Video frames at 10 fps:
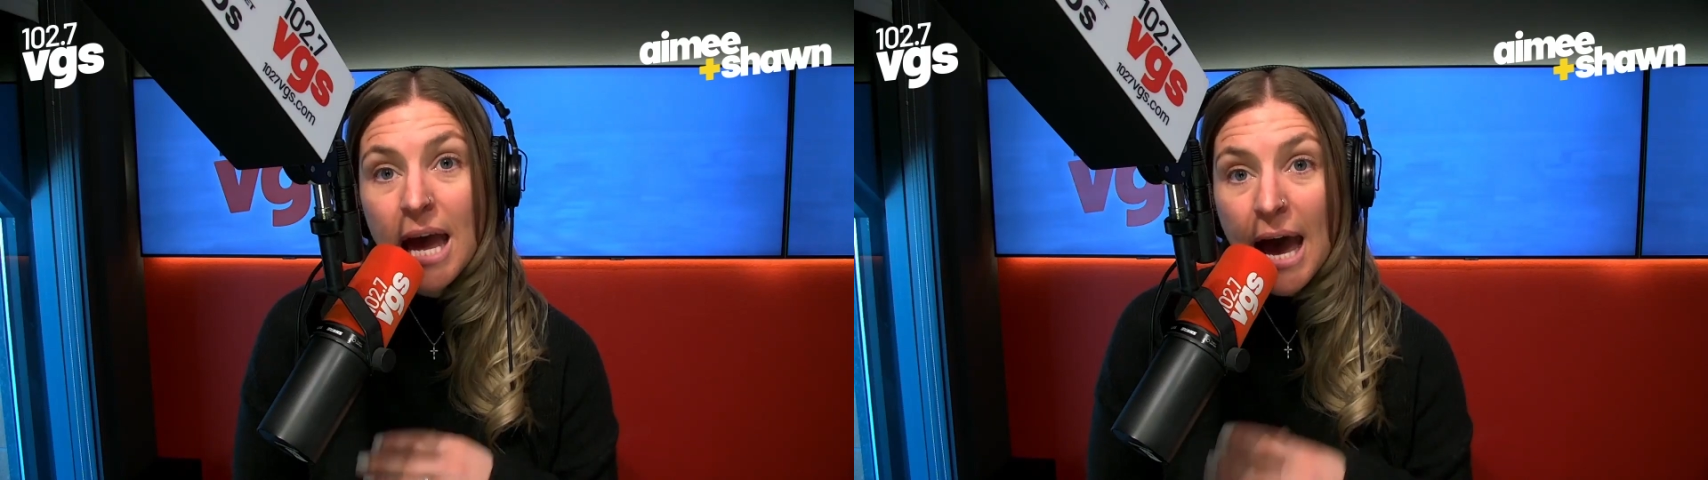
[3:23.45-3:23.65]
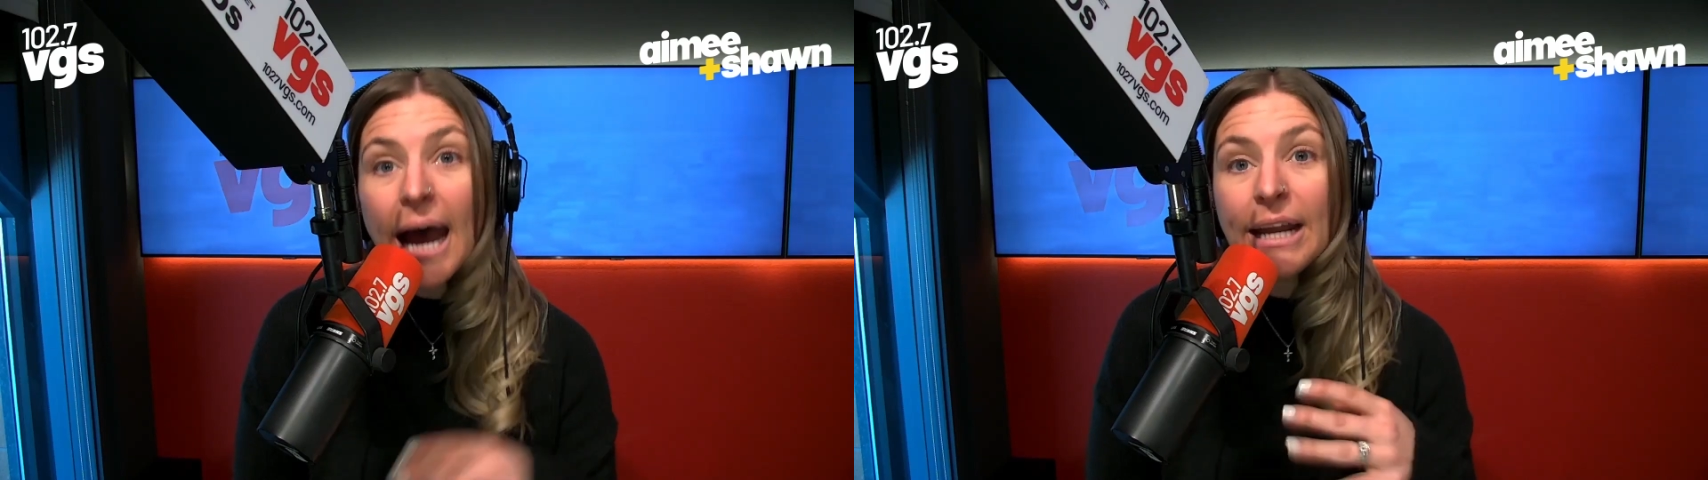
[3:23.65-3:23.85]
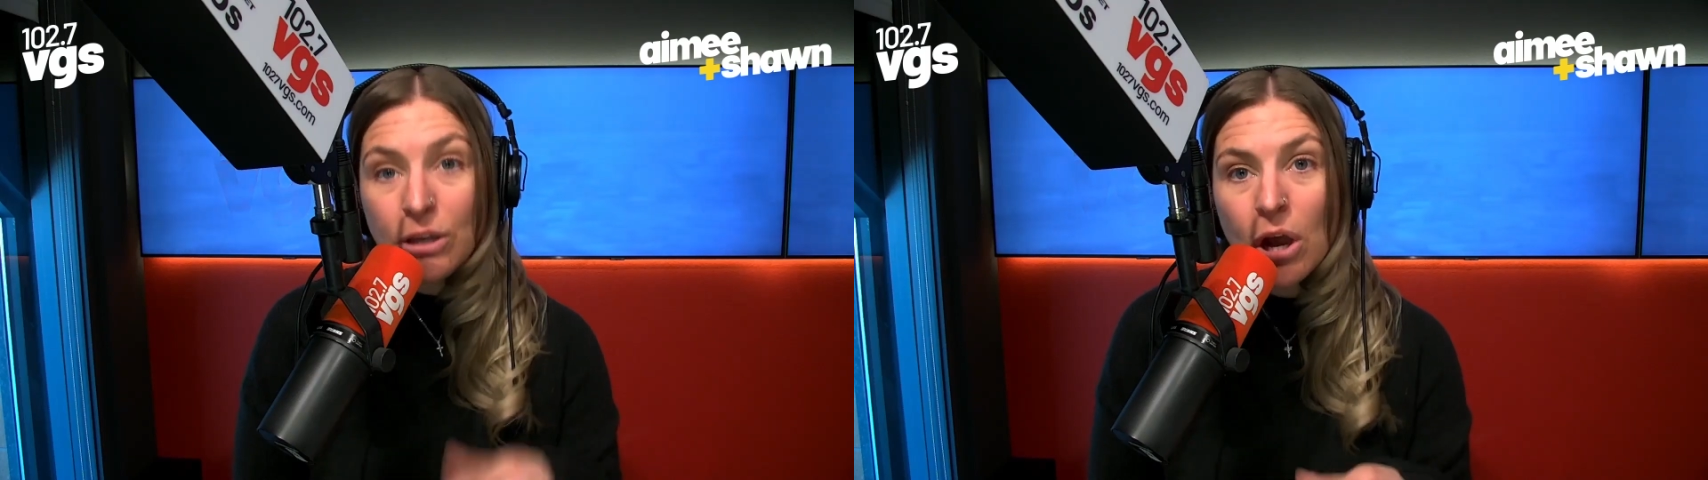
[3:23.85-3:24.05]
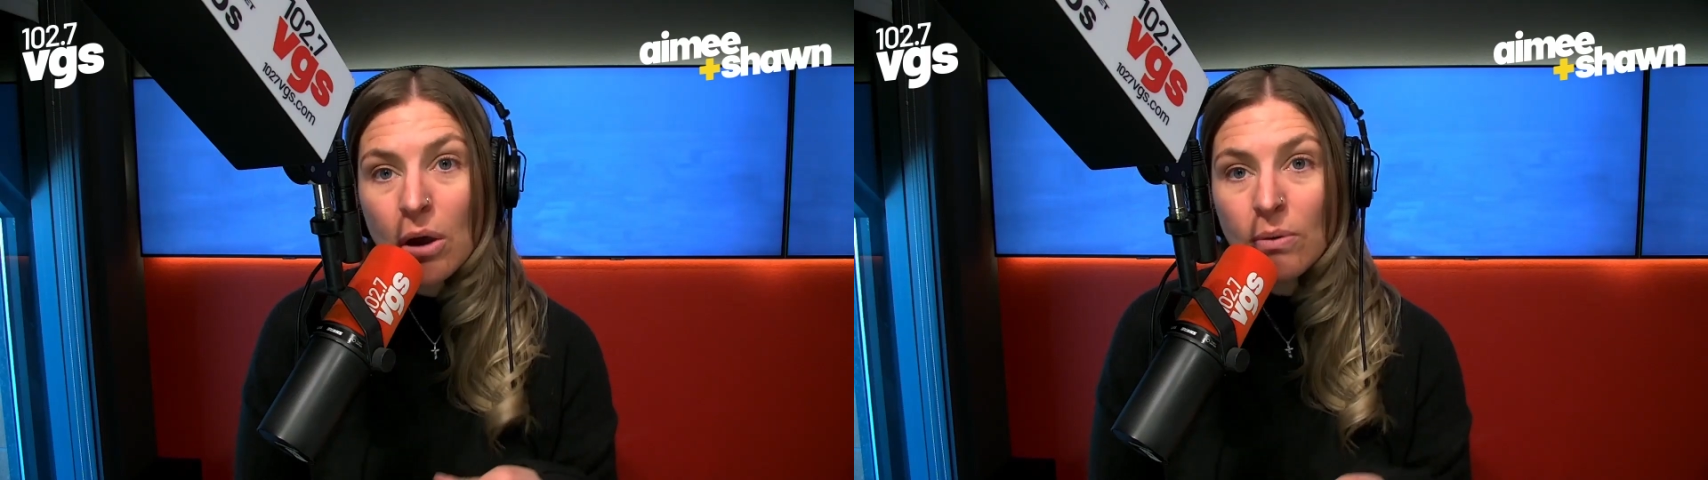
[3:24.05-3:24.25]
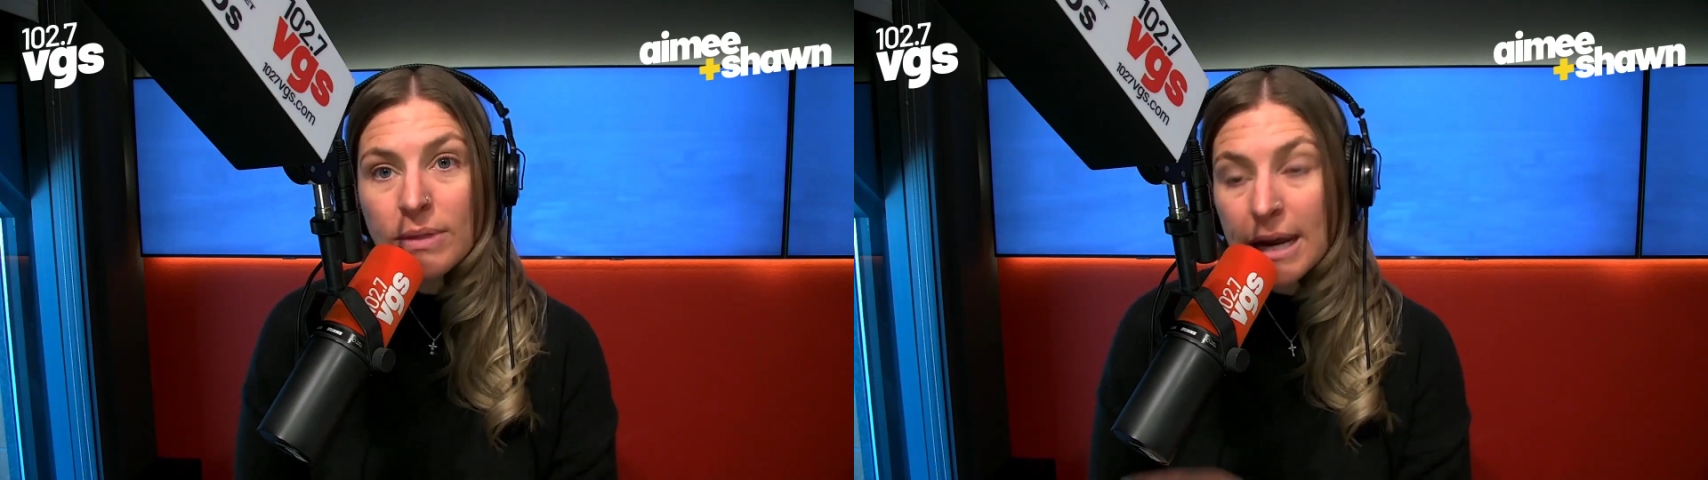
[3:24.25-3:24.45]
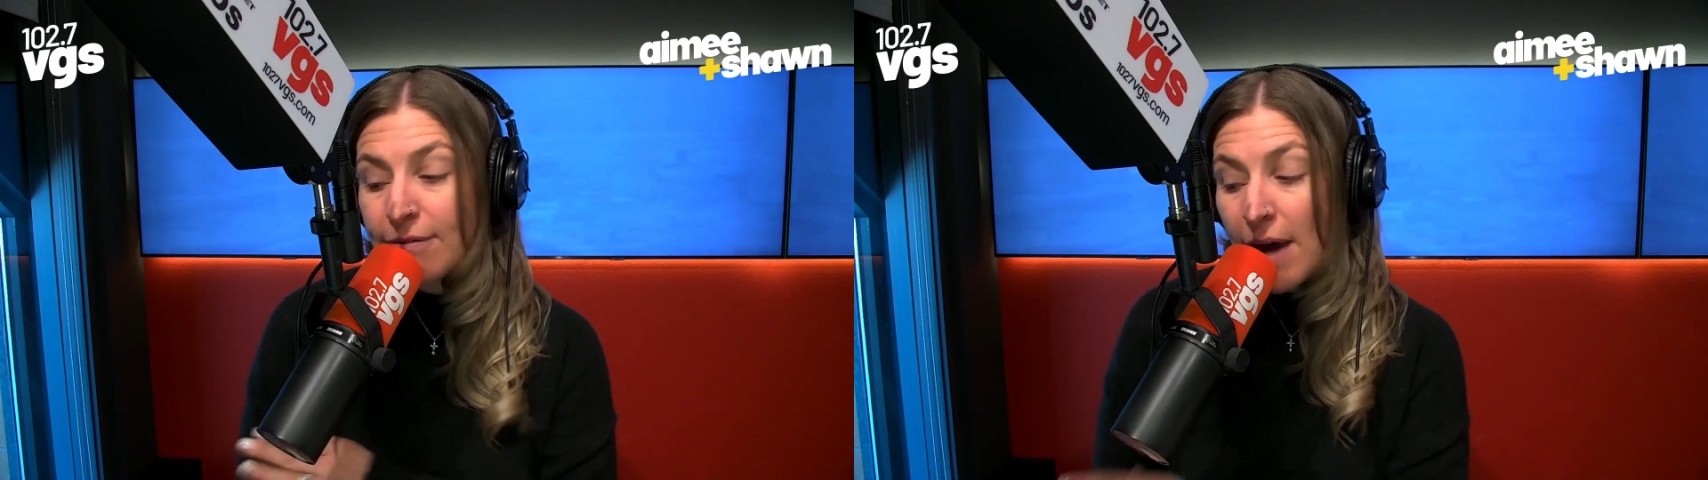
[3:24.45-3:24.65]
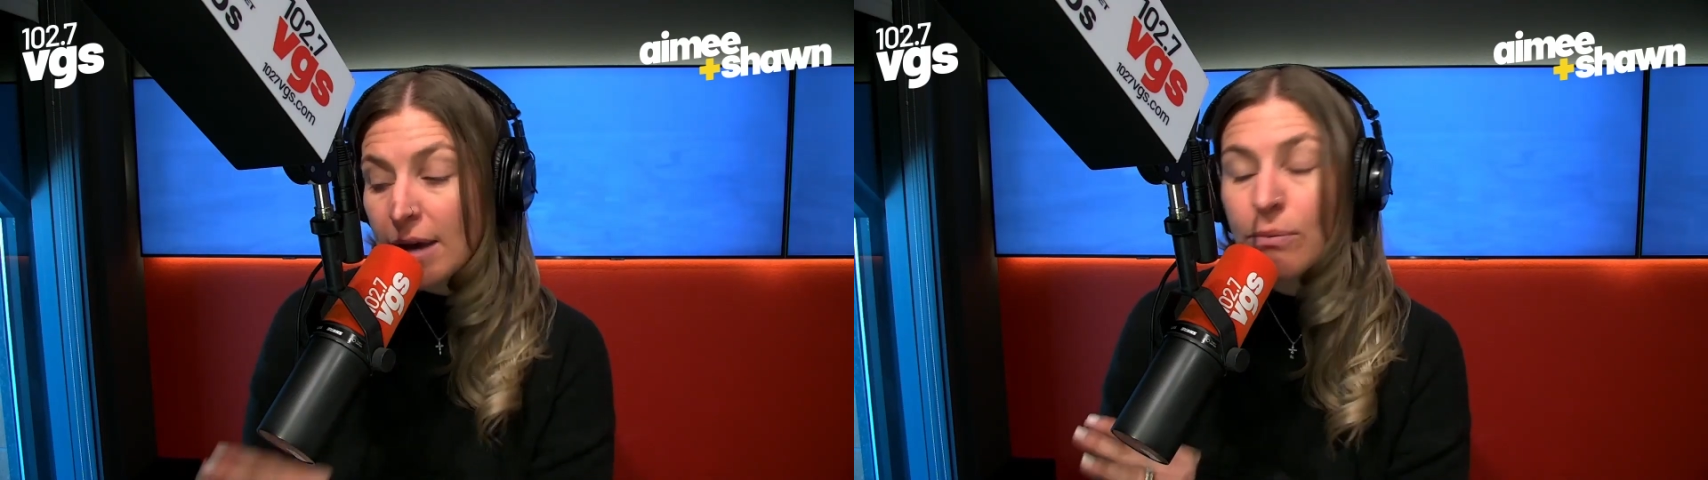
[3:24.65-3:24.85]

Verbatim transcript: I know that if I